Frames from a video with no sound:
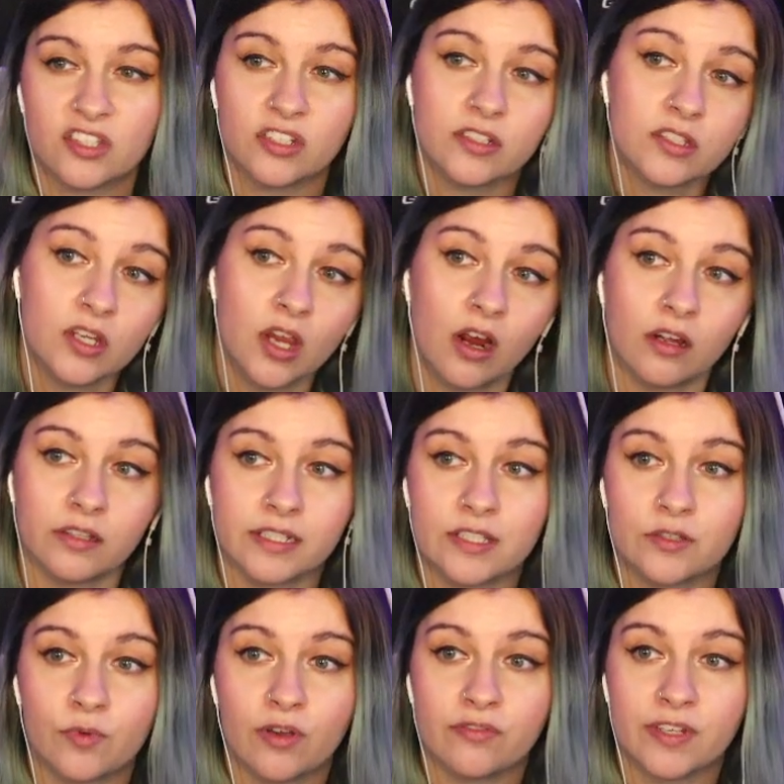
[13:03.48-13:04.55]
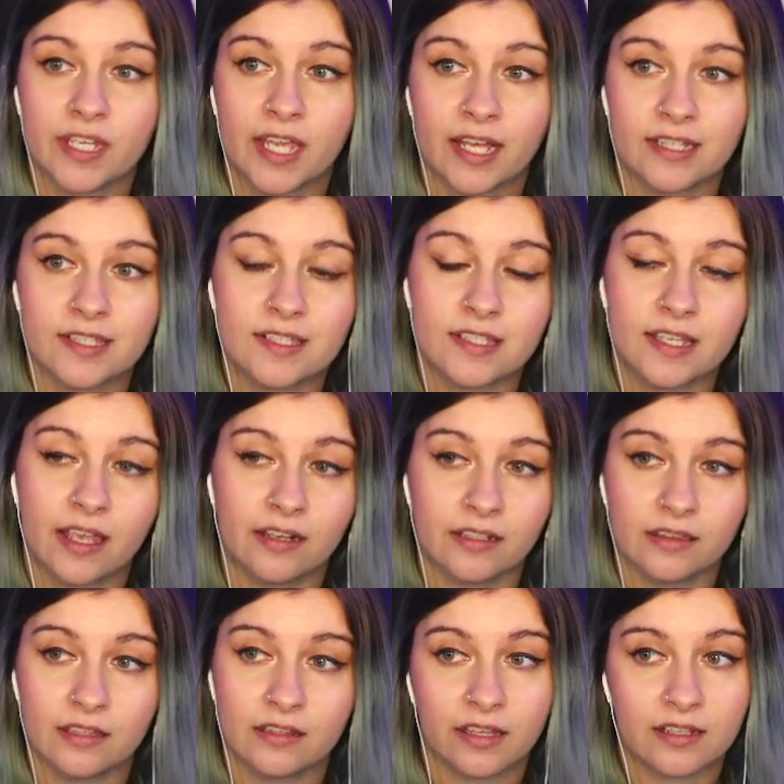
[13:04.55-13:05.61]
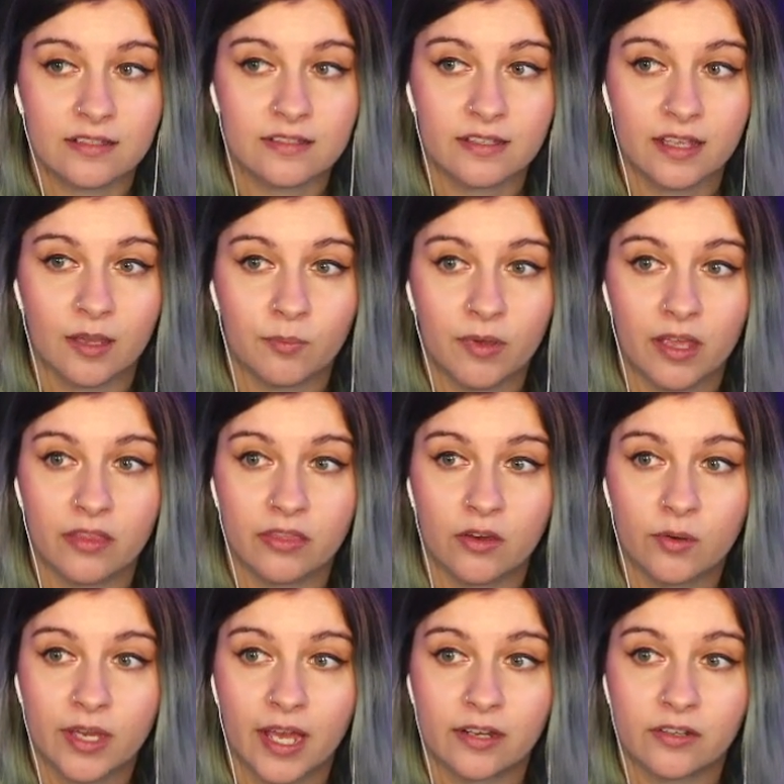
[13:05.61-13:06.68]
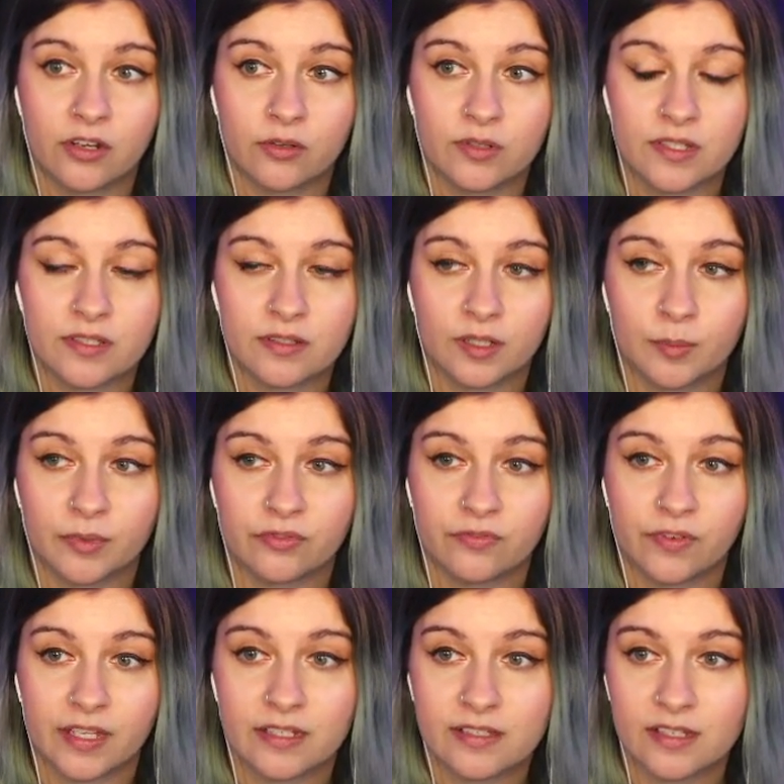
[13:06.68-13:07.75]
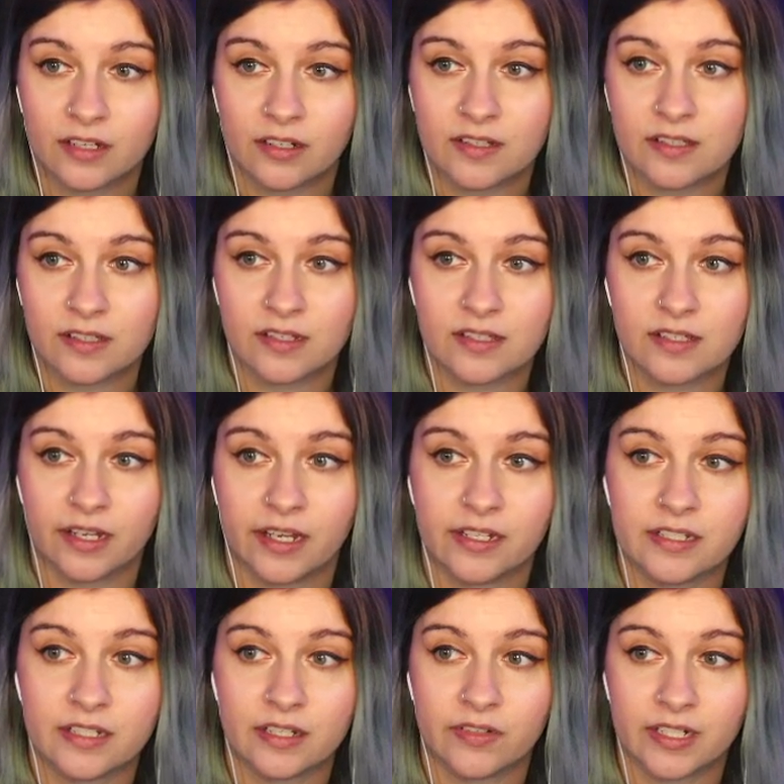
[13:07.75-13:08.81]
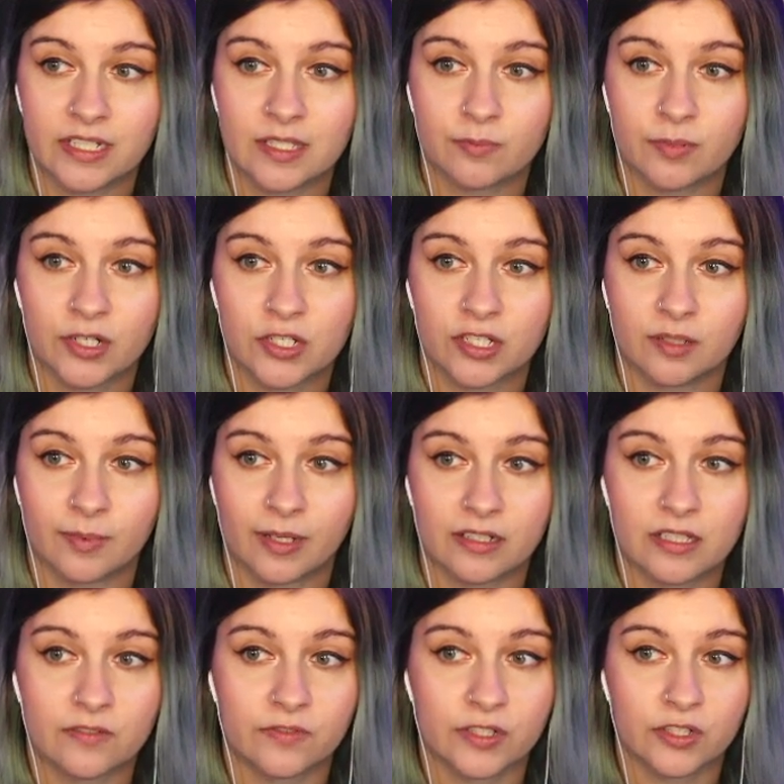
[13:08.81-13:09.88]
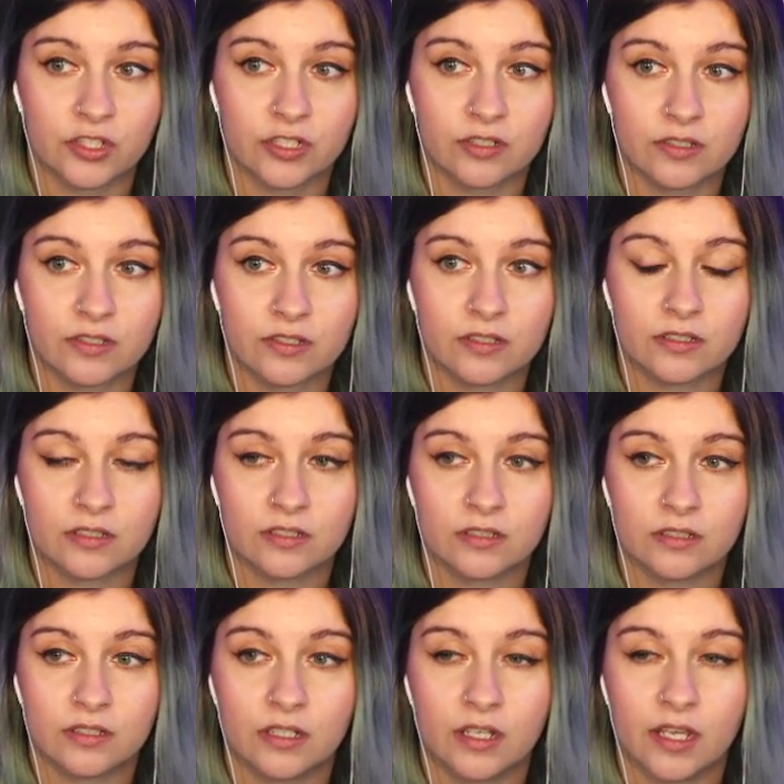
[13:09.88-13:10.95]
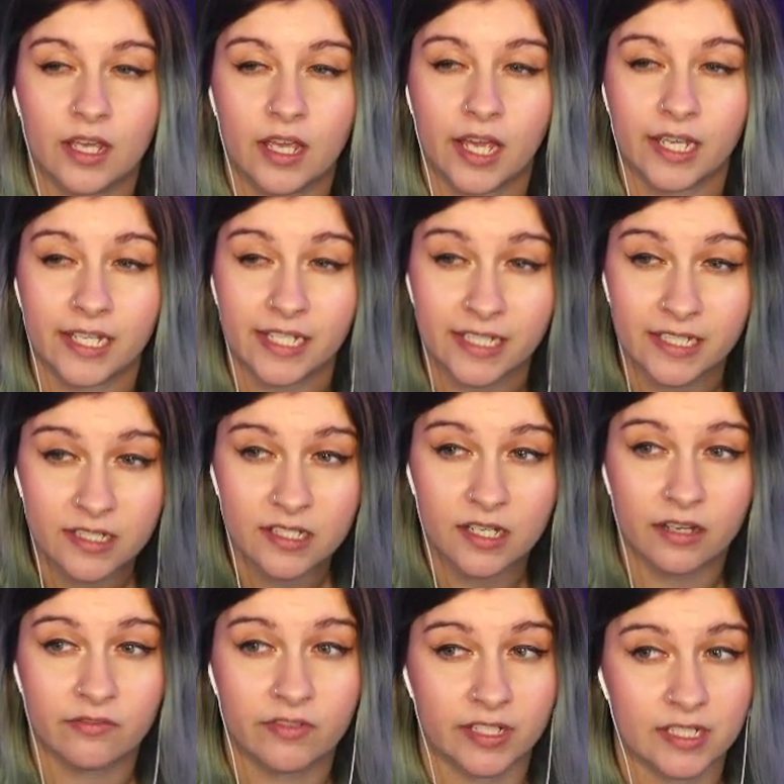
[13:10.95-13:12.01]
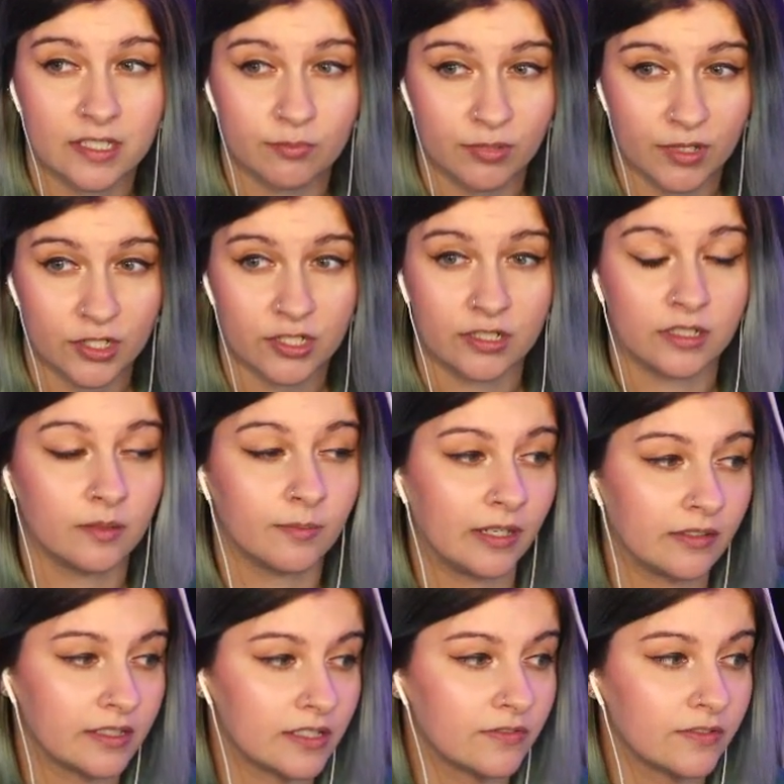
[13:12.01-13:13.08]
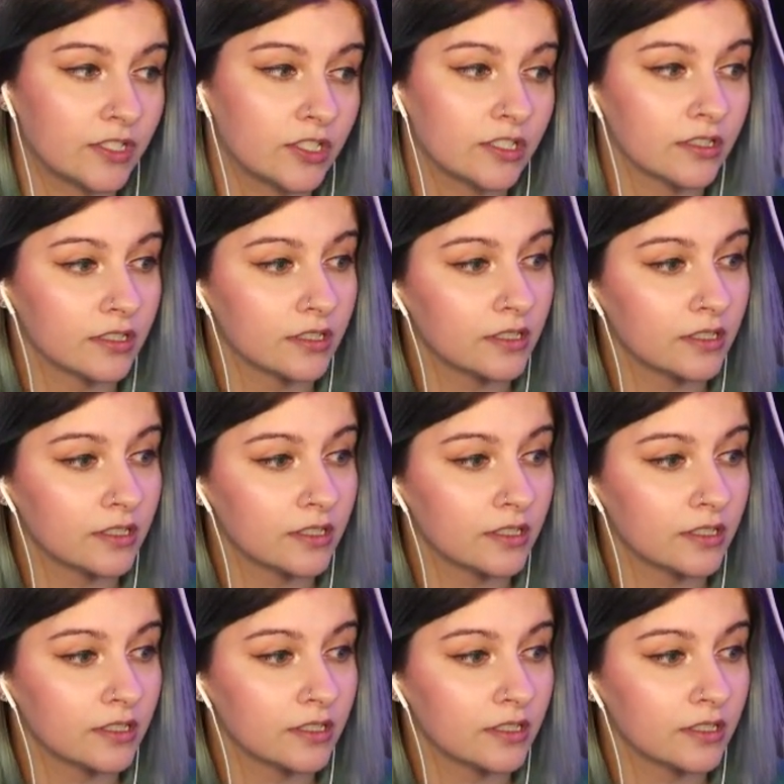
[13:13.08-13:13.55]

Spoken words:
tall, its roving head scanning the landscape, and though it had no discernible face, I could sense a hint of an expression about its features. A hint of an expression about its features.